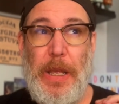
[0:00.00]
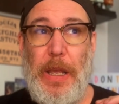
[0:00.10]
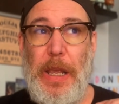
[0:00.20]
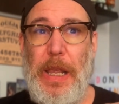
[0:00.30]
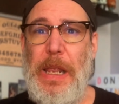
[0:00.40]

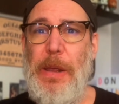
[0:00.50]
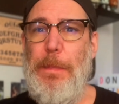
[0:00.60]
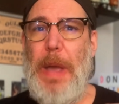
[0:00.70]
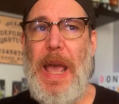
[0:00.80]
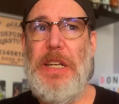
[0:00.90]
He
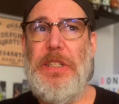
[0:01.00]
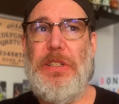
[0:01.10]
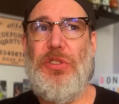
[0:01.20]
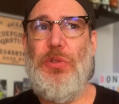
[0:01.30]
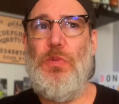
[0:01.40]
managed
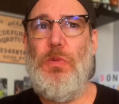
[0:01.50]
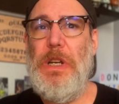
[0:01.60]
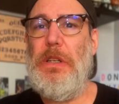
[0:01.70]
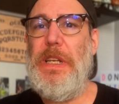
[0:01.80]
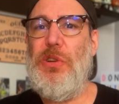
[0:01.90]
to
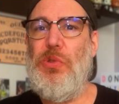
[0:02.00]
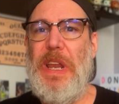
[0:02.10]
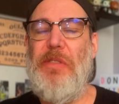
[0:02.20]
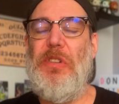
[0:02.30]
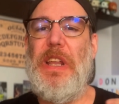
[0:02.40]
really
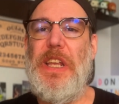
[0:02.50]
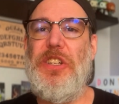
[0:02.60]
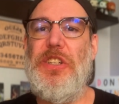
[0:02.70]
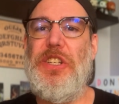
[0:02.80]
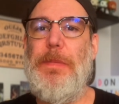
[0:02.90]
create
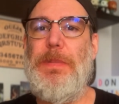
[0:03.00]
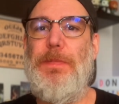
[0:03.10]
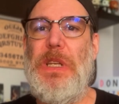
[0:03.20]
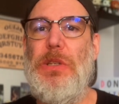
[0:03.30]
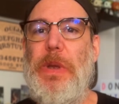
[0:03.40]
relationships
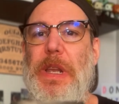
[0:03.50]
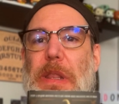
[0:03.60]
between the